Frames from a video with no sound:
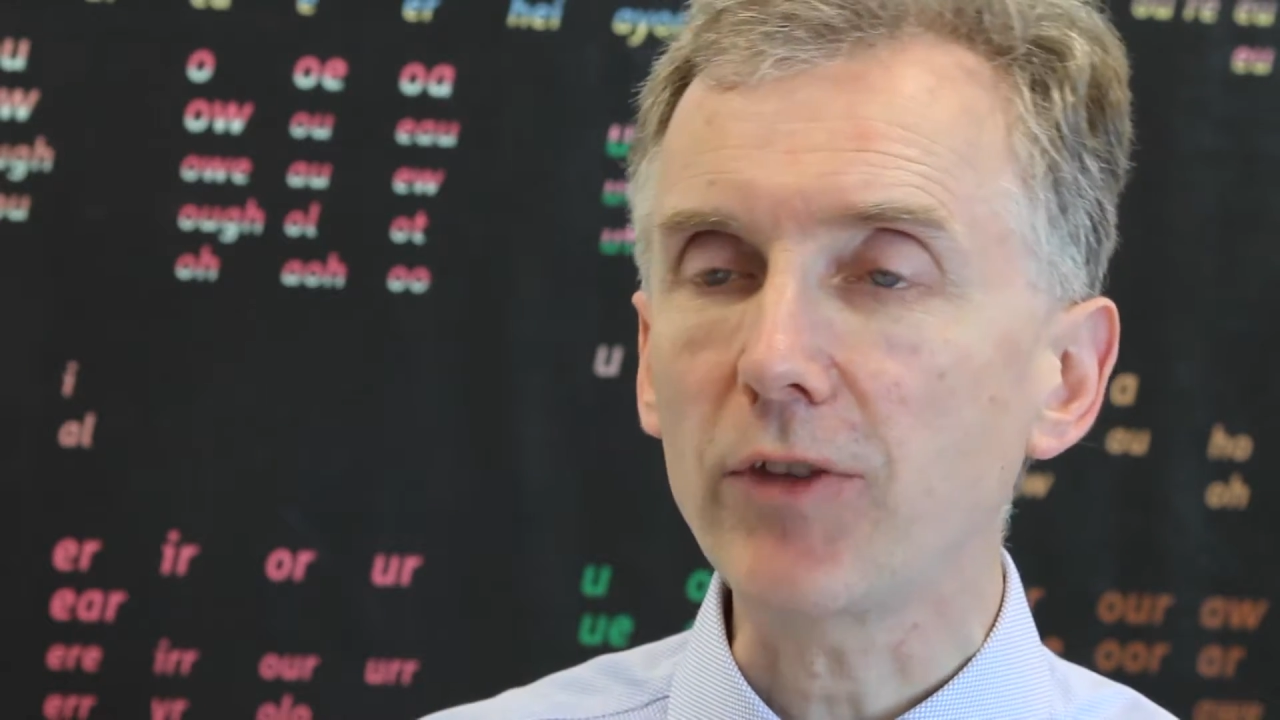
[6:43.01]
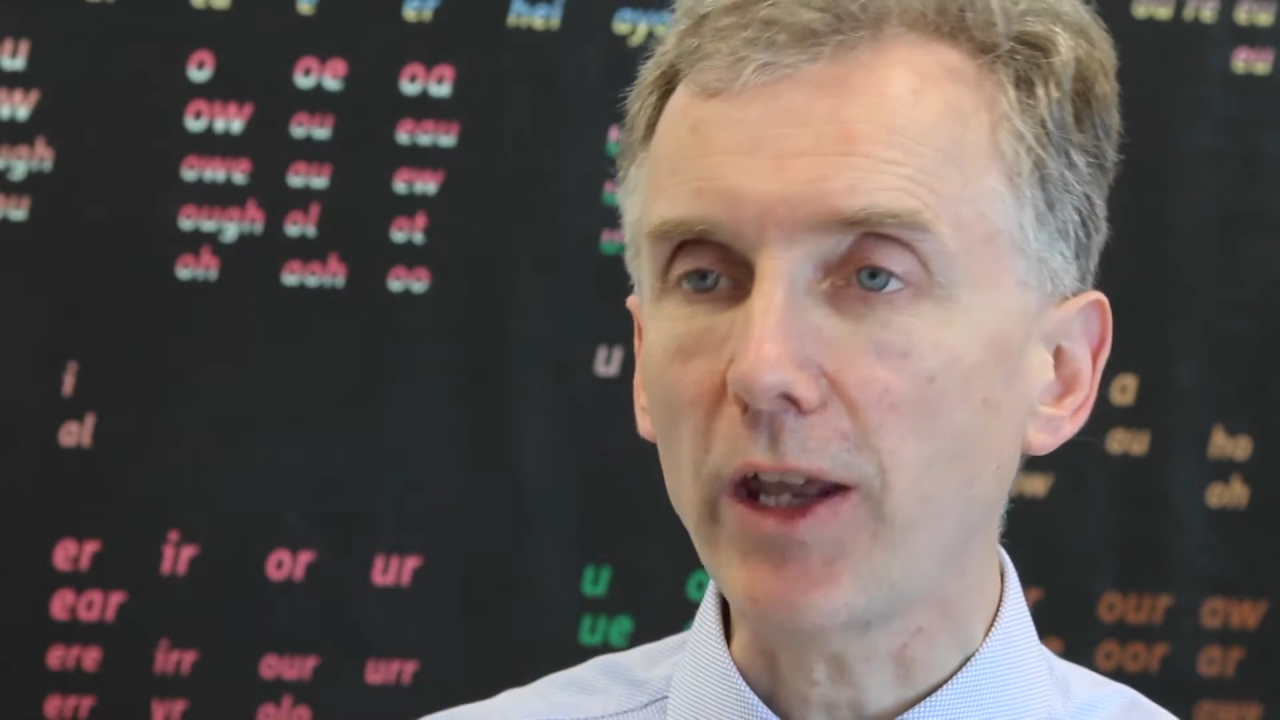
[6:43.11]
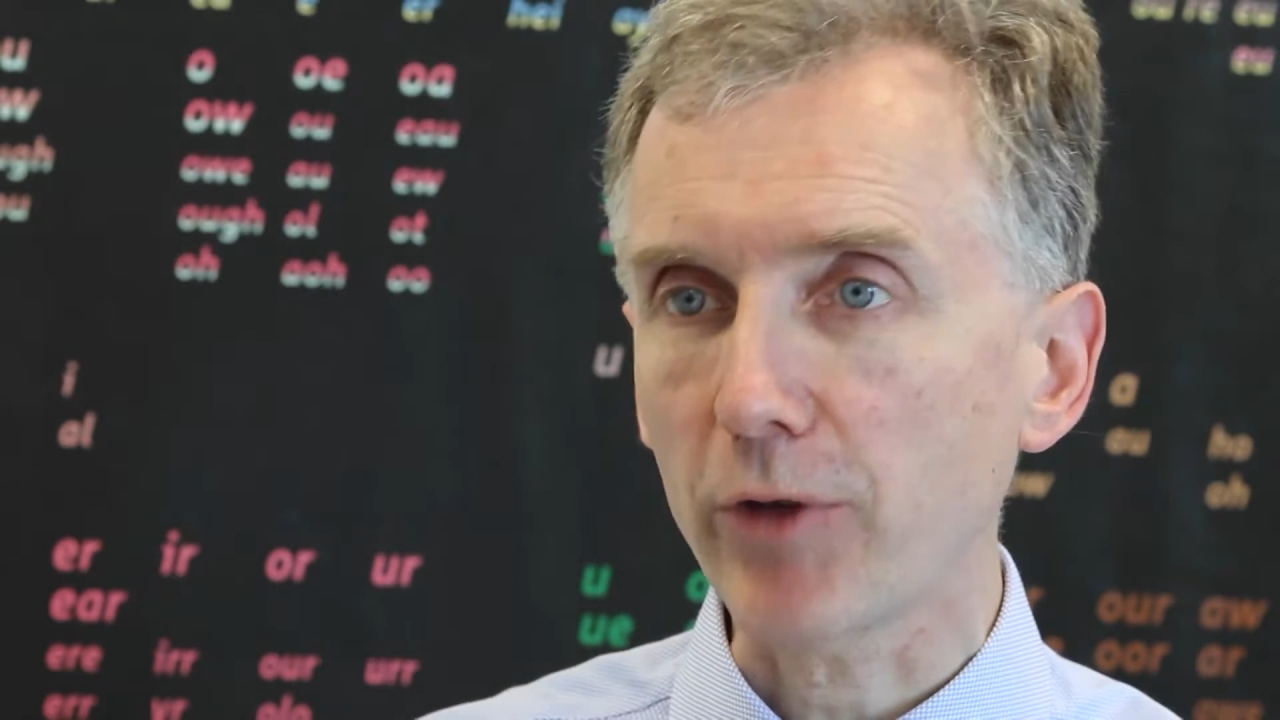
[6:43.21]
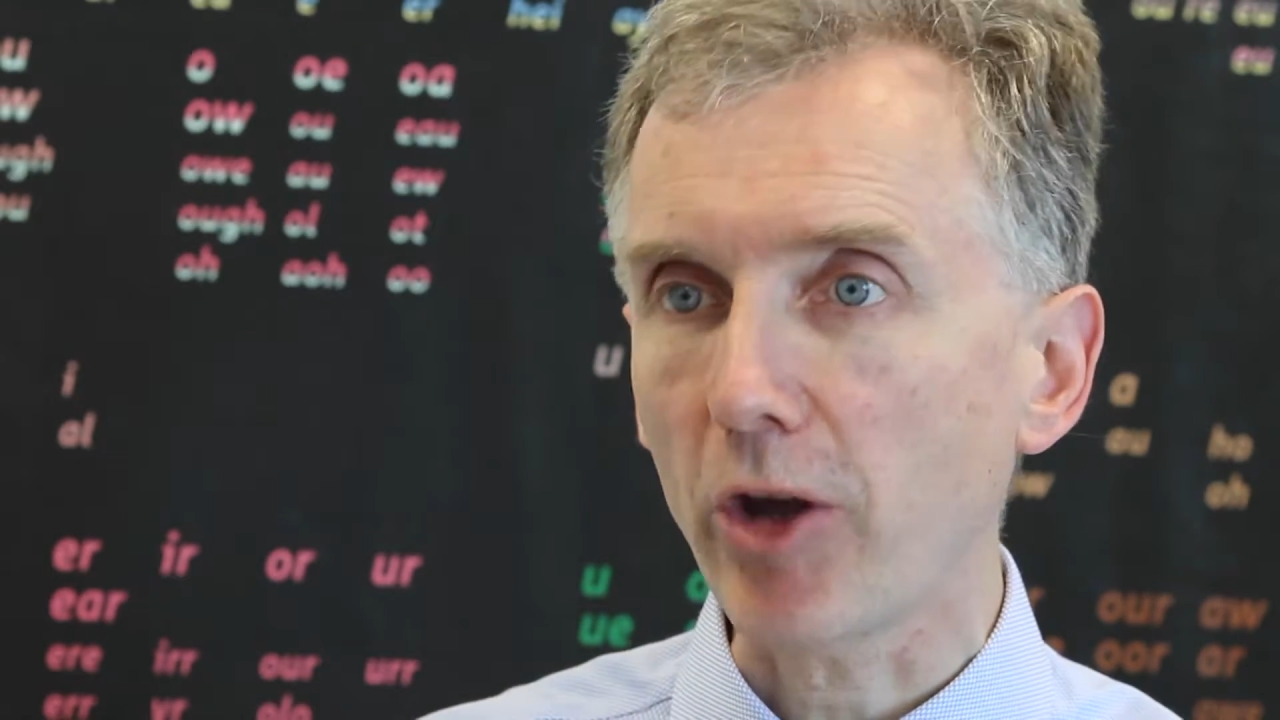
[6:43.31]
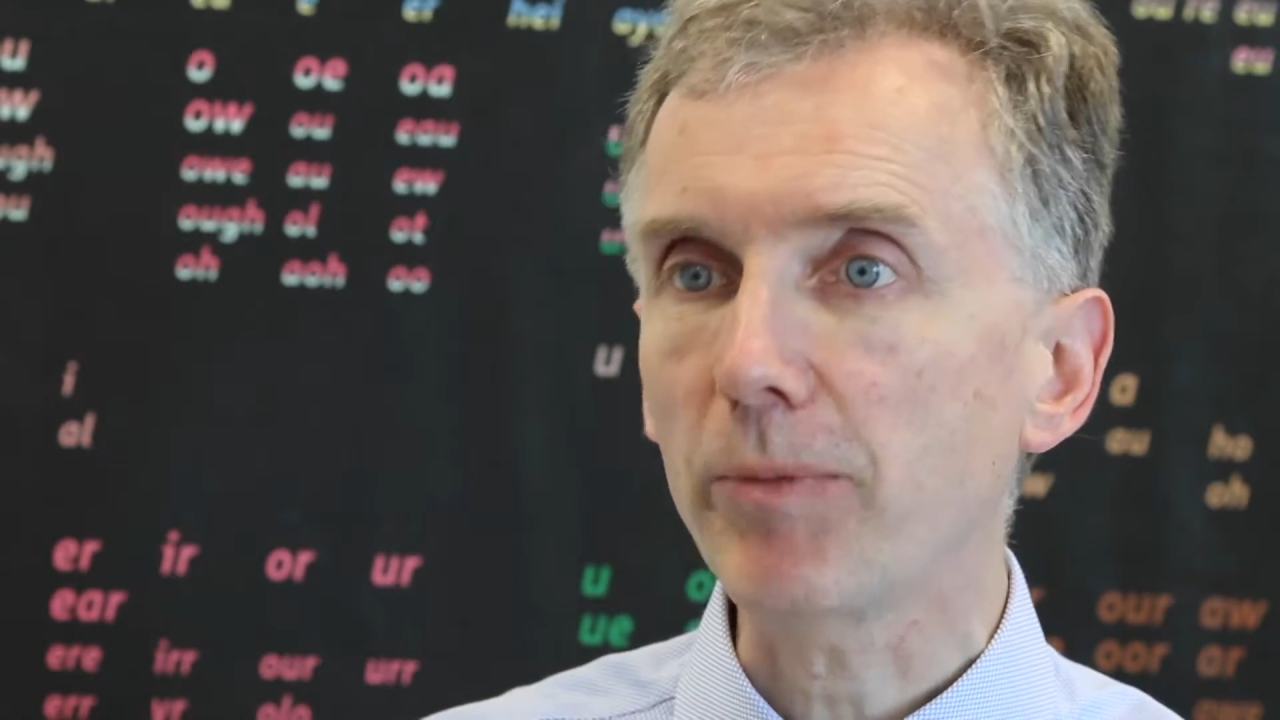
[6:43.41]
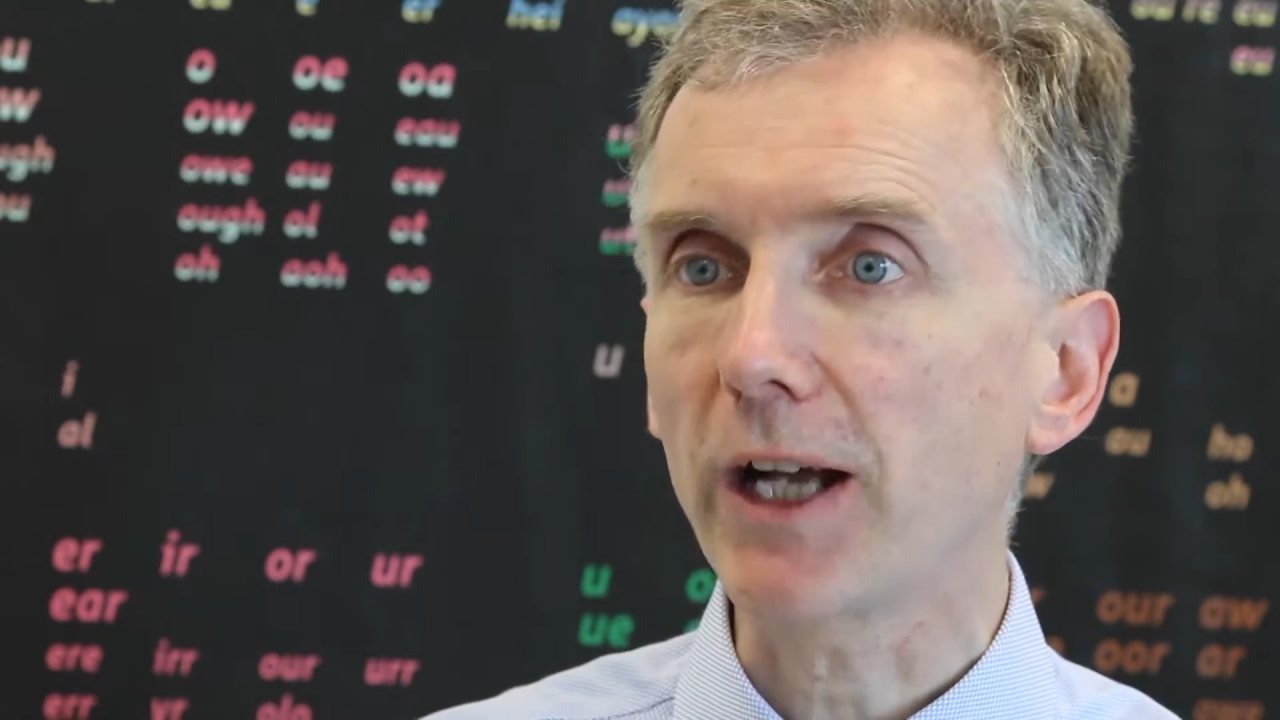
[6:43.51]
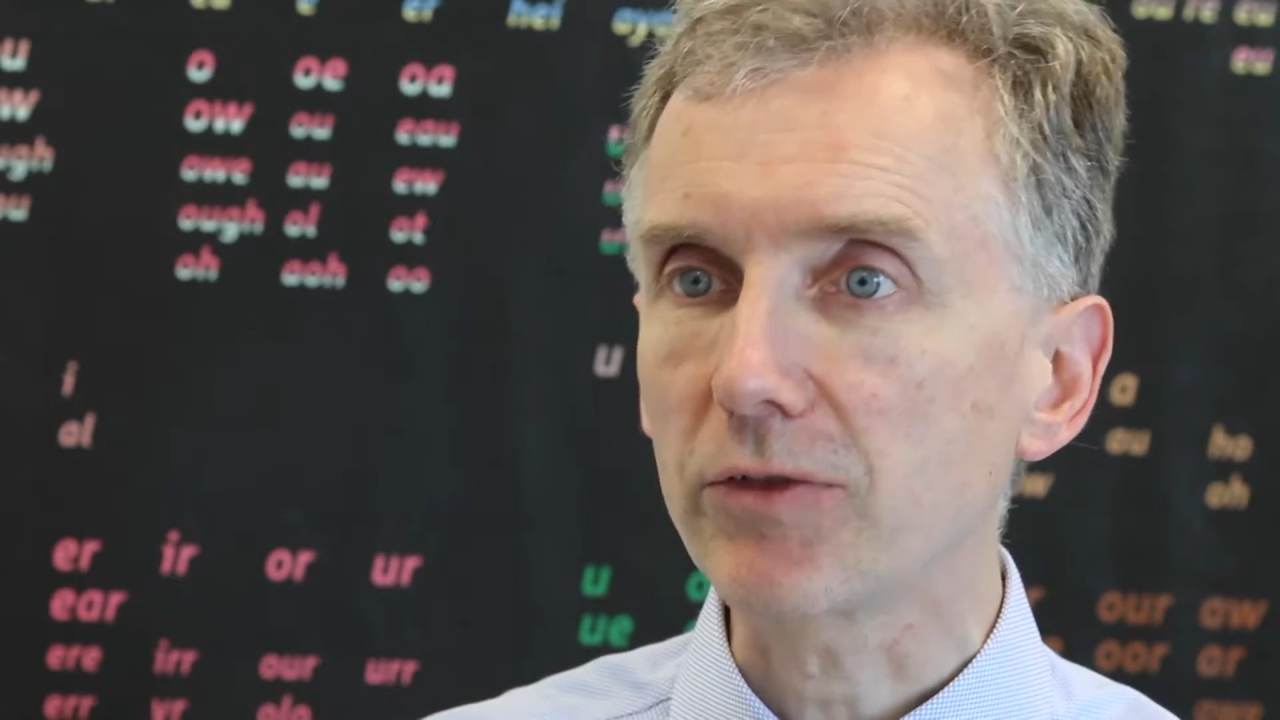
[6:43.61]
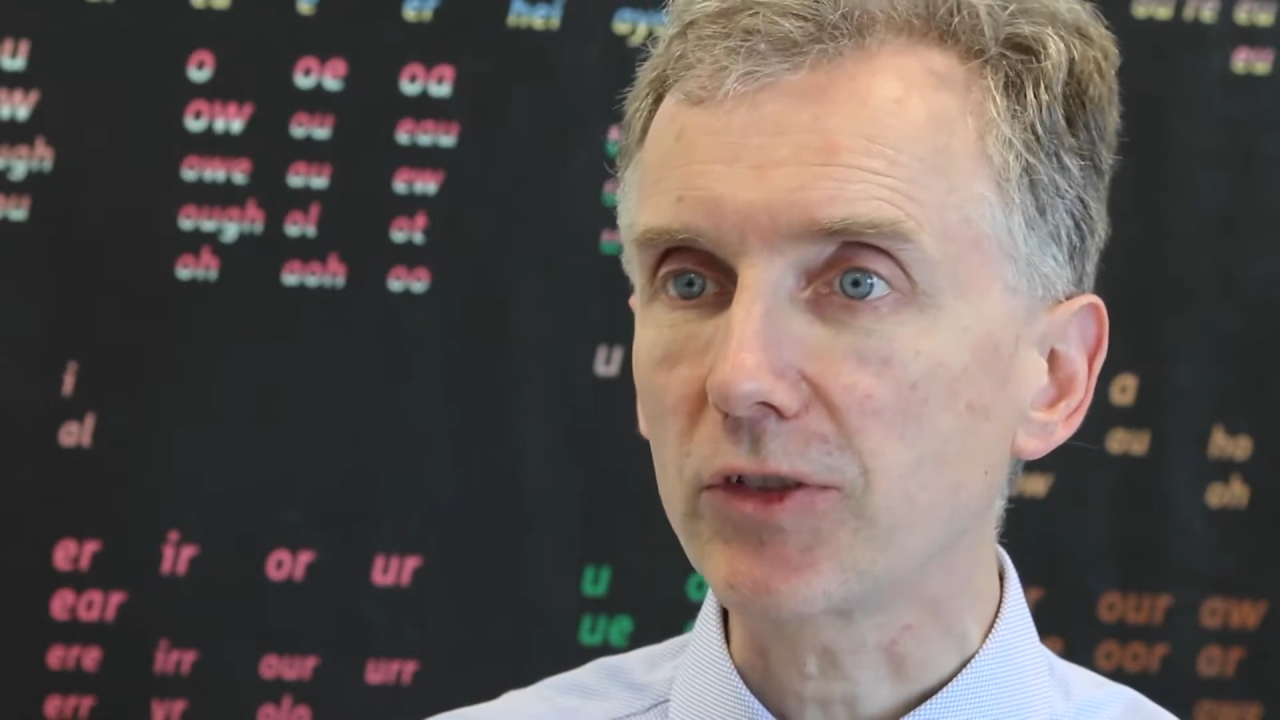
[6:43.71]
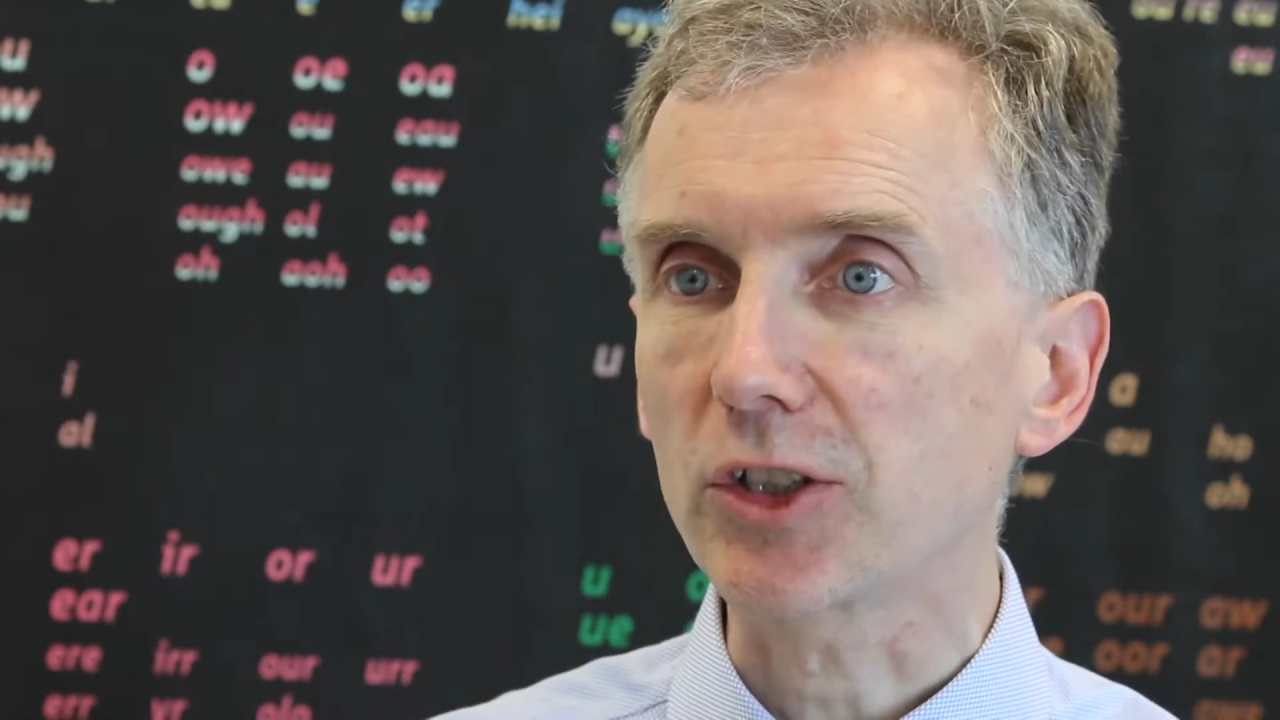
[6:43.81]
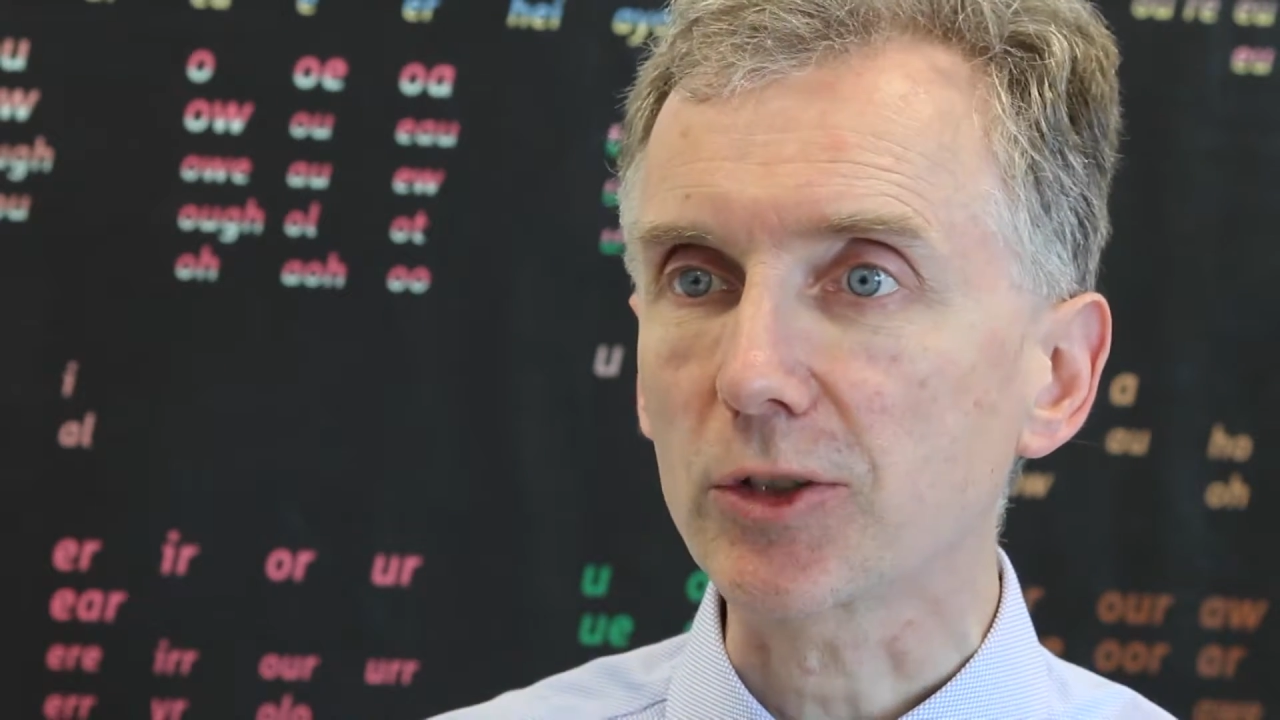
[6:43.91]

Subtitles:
If going back to this